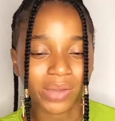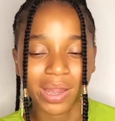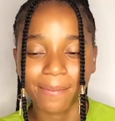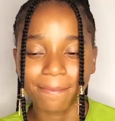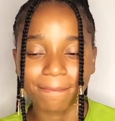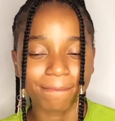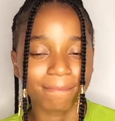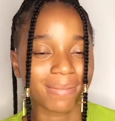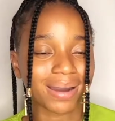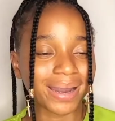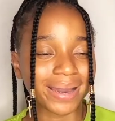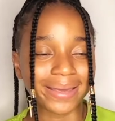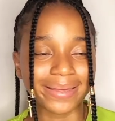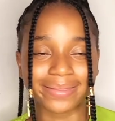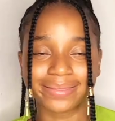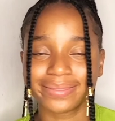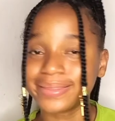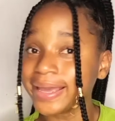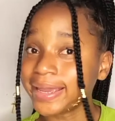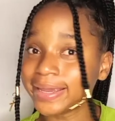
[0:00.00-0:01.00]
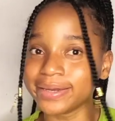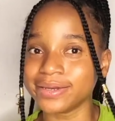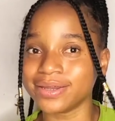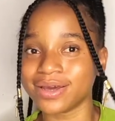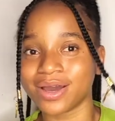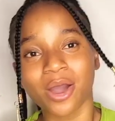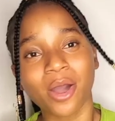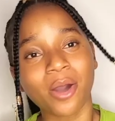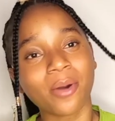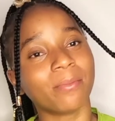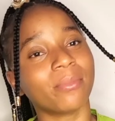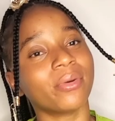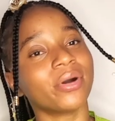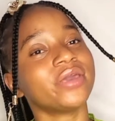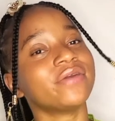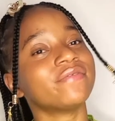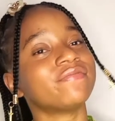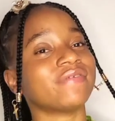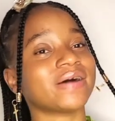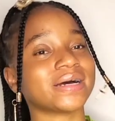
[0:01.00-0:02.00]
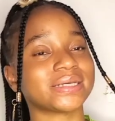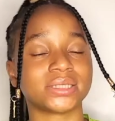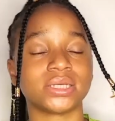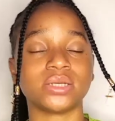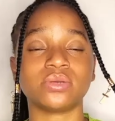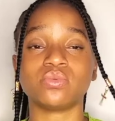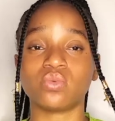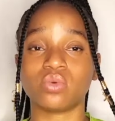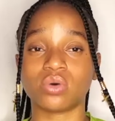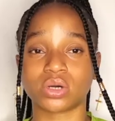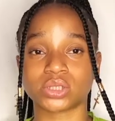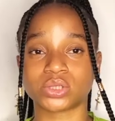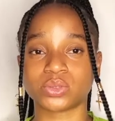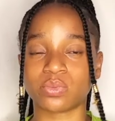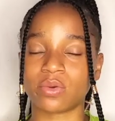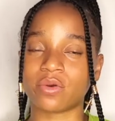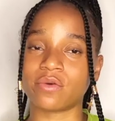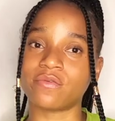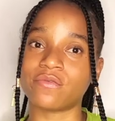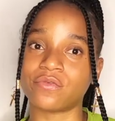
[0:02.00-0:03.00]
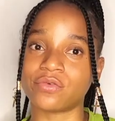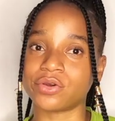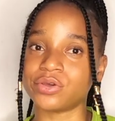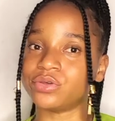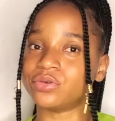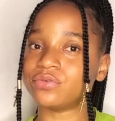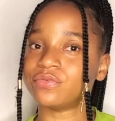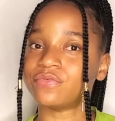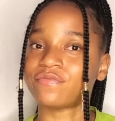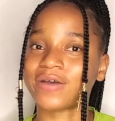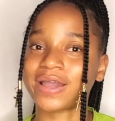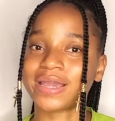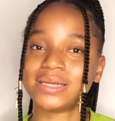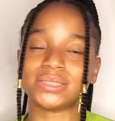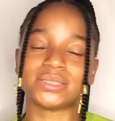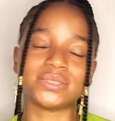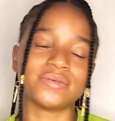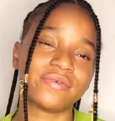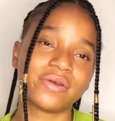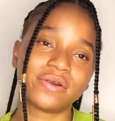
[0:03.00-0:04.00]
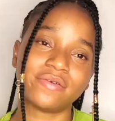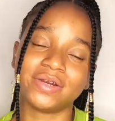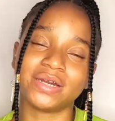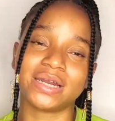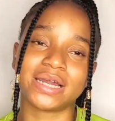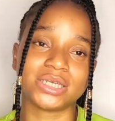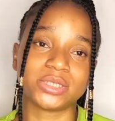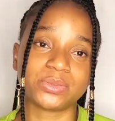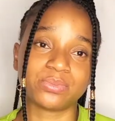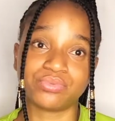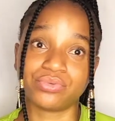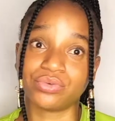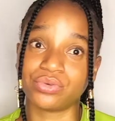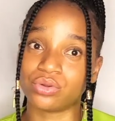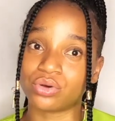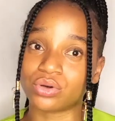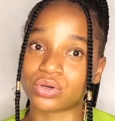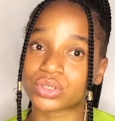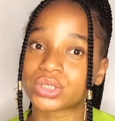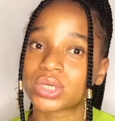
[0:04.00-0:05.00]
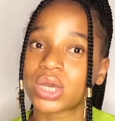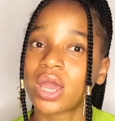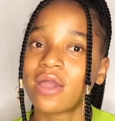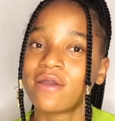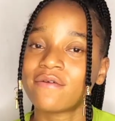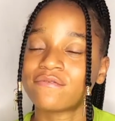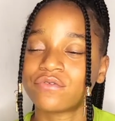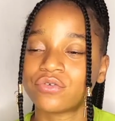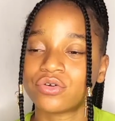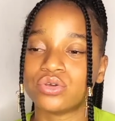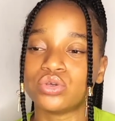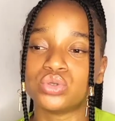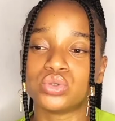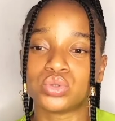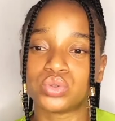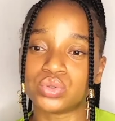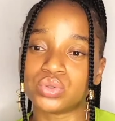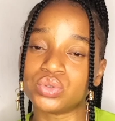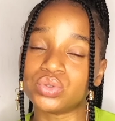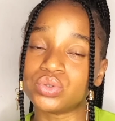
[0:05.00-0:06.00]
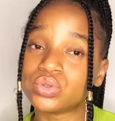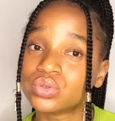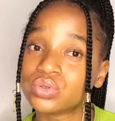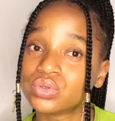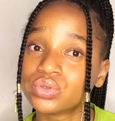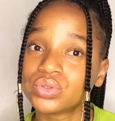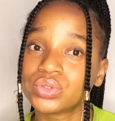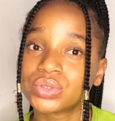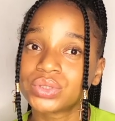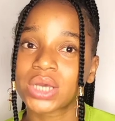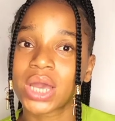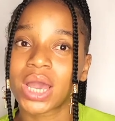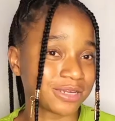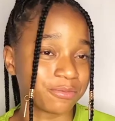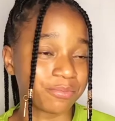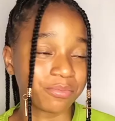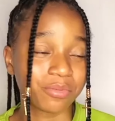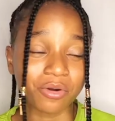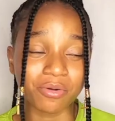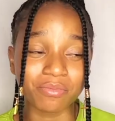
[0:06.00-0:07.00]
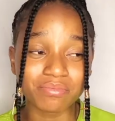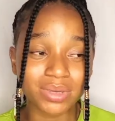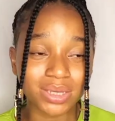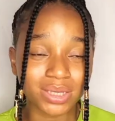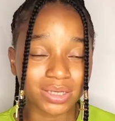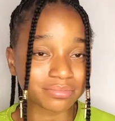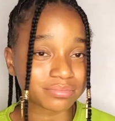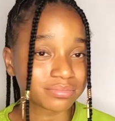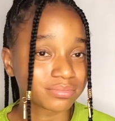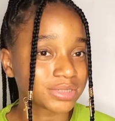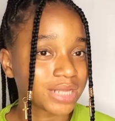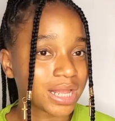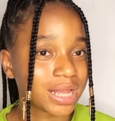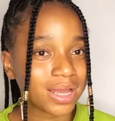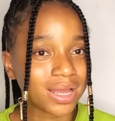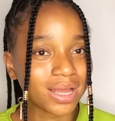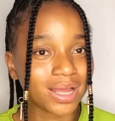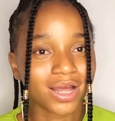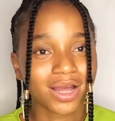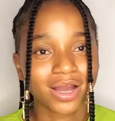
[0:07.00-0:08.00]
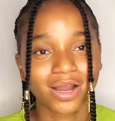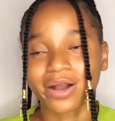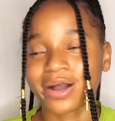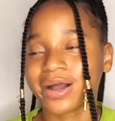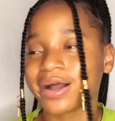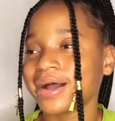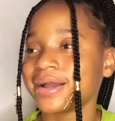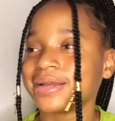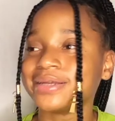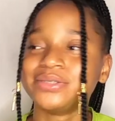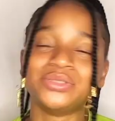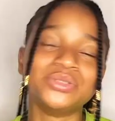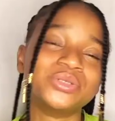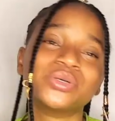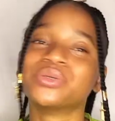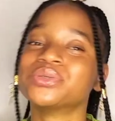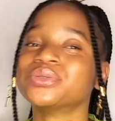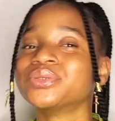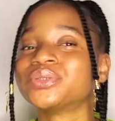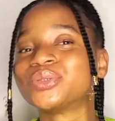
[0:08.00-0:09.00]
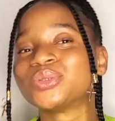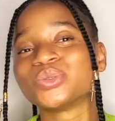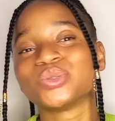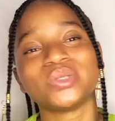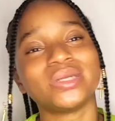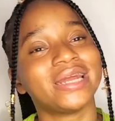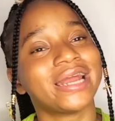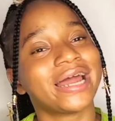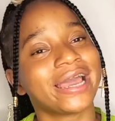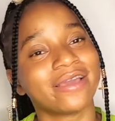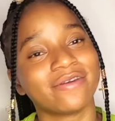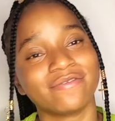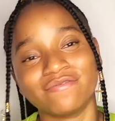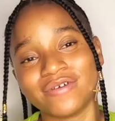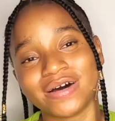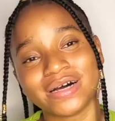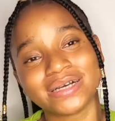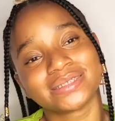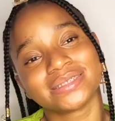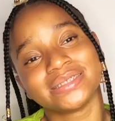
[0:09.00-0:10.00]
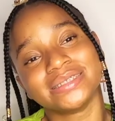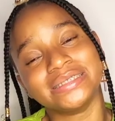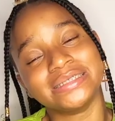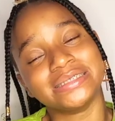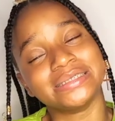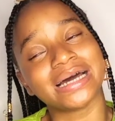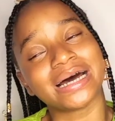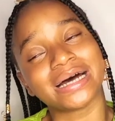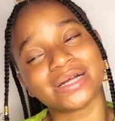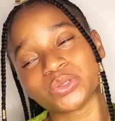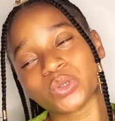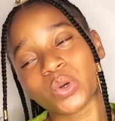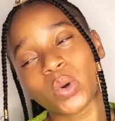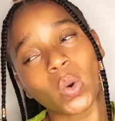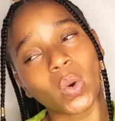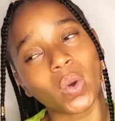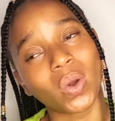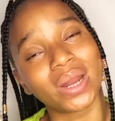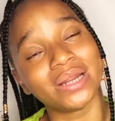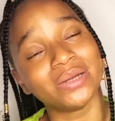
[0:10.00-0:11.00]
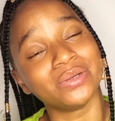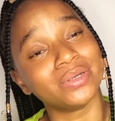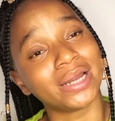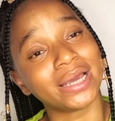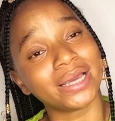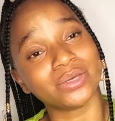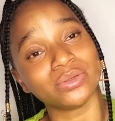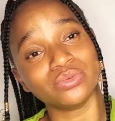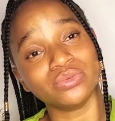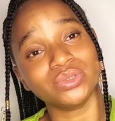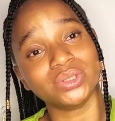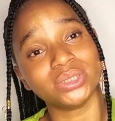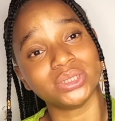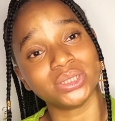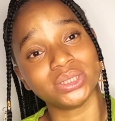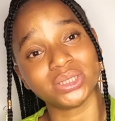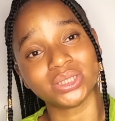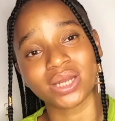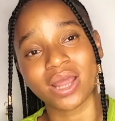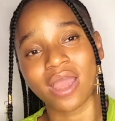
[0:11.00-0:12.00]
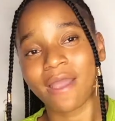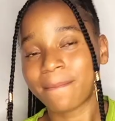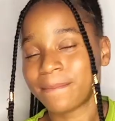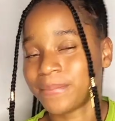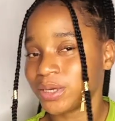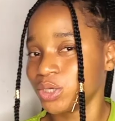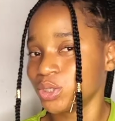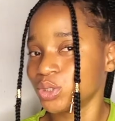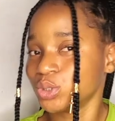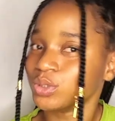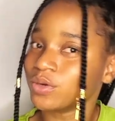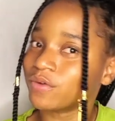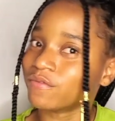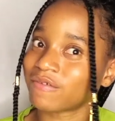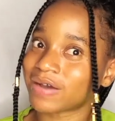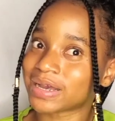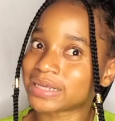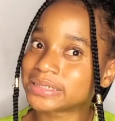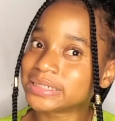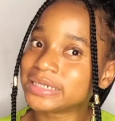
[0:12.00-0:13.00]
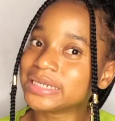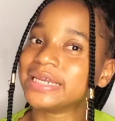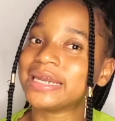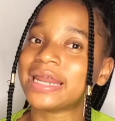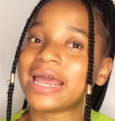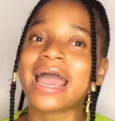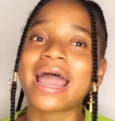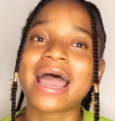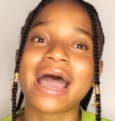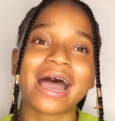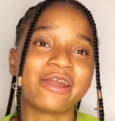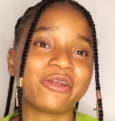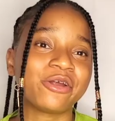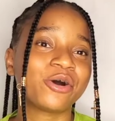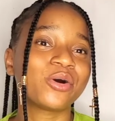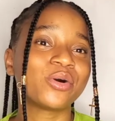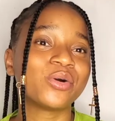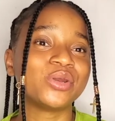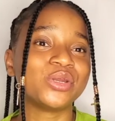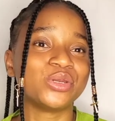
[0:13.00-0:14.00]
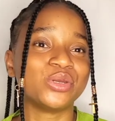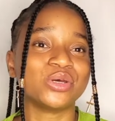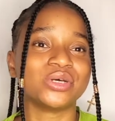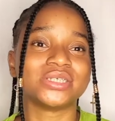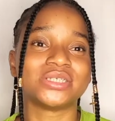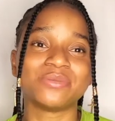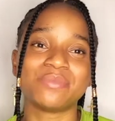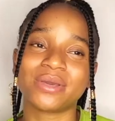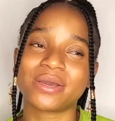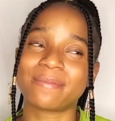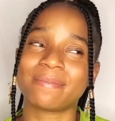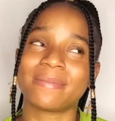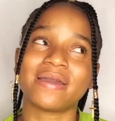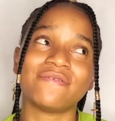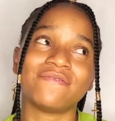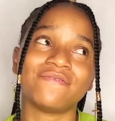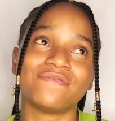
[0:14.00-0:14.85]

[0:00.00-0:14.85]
my thing but if vaseline works well for you fine it's a very nice product for you to use mm. but me I don't like Vaseline at all. I don't like using make of Vaseline. And not only does it make my